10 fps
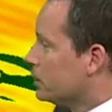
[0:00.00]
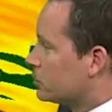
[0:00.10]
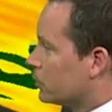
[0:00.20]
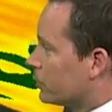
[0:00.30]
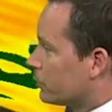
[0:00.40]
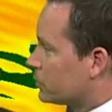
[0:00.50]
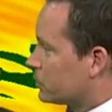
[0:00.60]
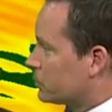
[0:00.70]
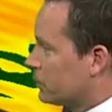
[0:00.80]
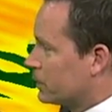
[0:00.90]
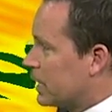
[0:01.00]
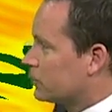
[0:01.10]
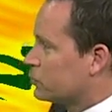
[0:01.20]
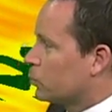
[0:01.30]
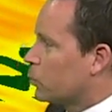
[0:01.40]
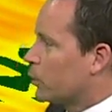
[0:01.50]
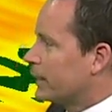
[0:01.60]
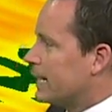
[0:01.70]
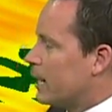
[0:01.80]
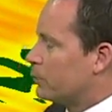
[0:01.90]
So there is a severe thunderstorm
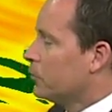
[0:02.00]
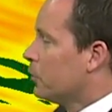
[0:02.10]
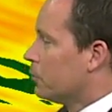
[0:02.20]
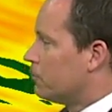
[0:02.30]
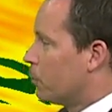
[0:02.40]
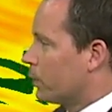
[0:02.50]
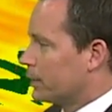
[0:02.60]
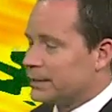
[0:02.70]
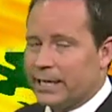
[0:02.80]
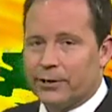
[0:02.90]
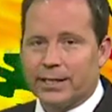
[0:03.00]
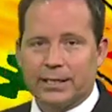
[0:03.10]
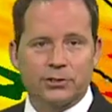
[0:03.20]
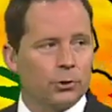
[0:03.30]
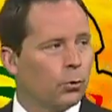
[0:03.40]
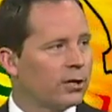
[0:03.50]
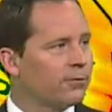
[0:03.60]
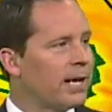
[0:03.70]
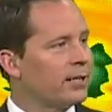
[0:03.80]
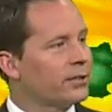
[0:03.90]
warning out for Darien. Let's do one
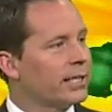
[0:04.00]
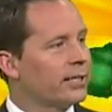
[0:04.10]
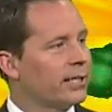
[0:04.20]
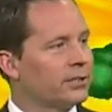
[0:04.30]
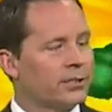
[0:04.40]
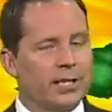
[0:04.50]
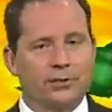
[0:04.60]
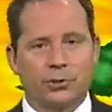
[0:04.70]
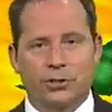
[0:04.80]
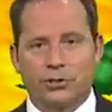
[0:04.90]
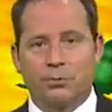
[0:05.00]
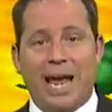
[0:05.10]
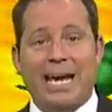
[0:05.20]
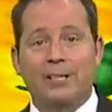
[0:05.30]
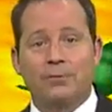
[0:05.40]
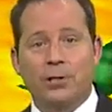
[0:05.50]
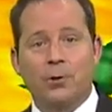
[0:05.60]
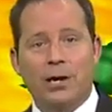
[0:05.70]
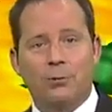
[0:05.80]
final thing. Let's uh, sort of just back the view